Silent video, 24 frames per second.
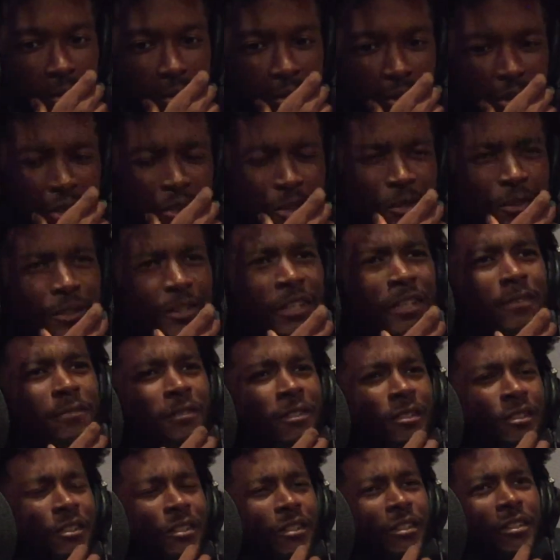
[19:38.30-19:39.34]
Yeah,
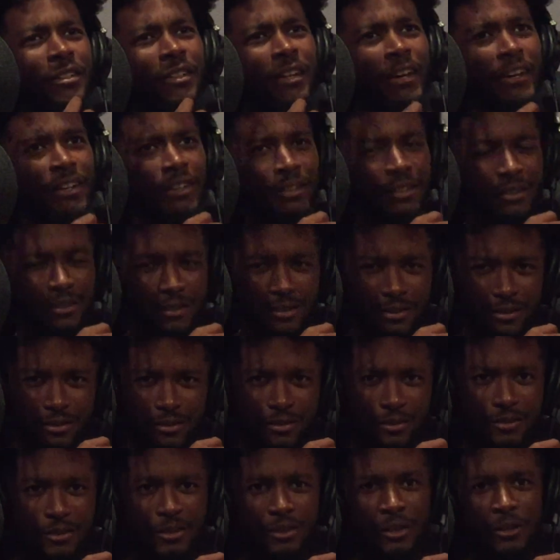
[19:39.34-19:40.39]
definitely. Like
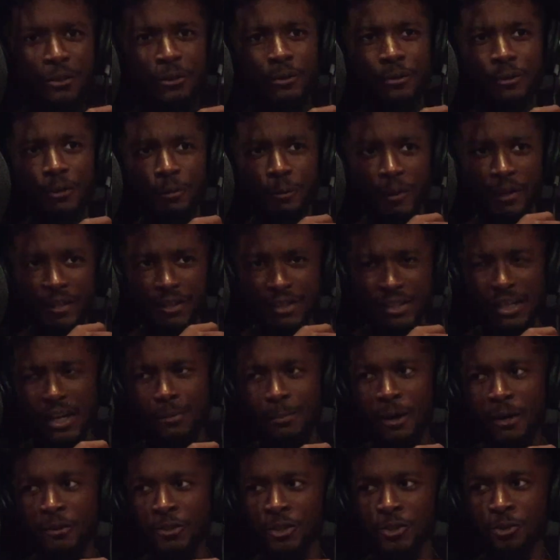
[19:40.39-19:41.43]
you know, around the
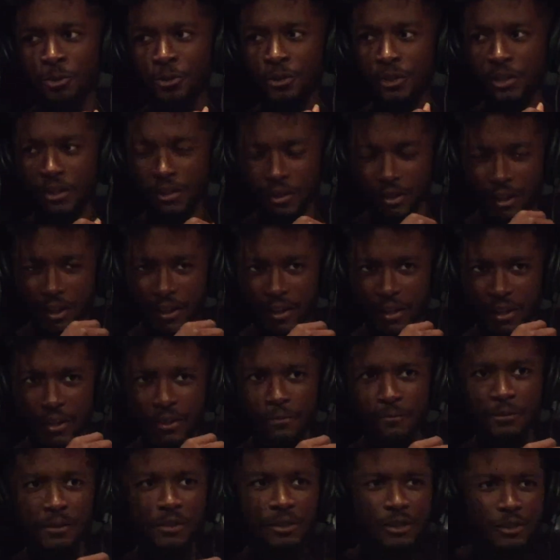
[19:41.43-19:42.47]
time I was doing it, like
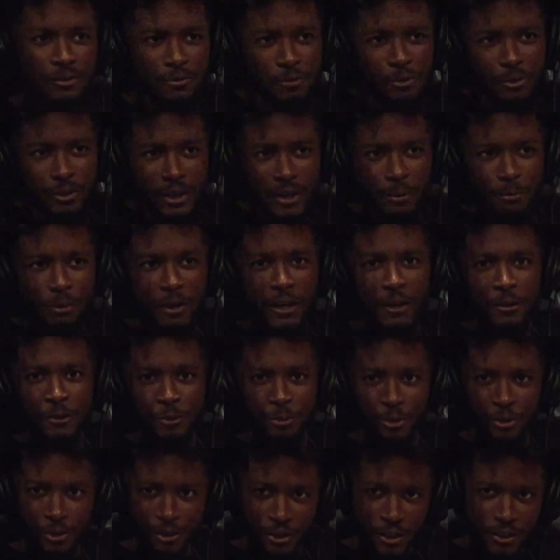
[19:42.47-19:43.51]
heavy, like when I
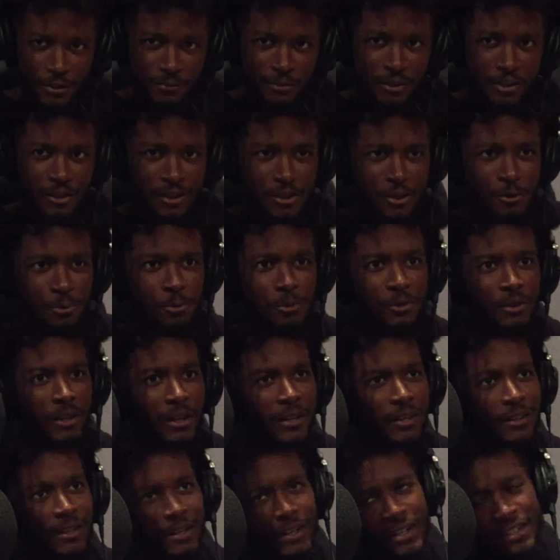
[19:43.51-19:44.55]
was real heavy into it,
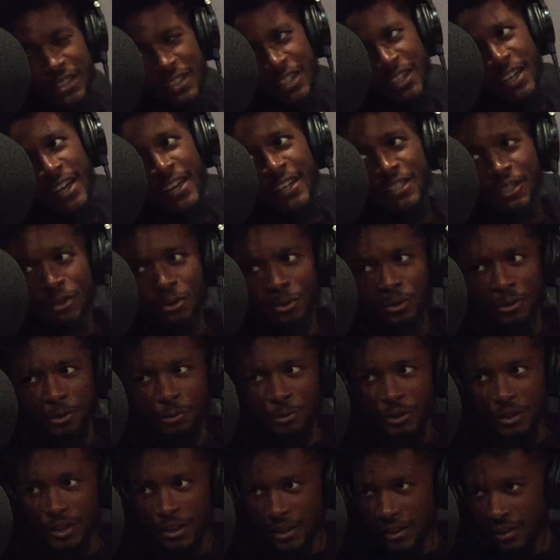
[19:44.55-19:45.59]
like I say, high school or
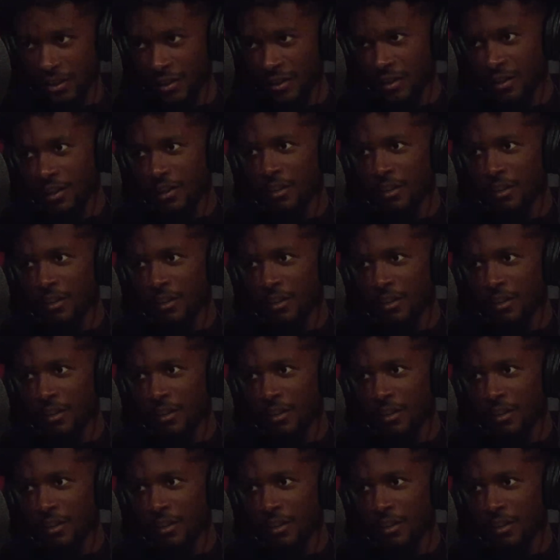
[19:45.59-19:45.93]
whatnot,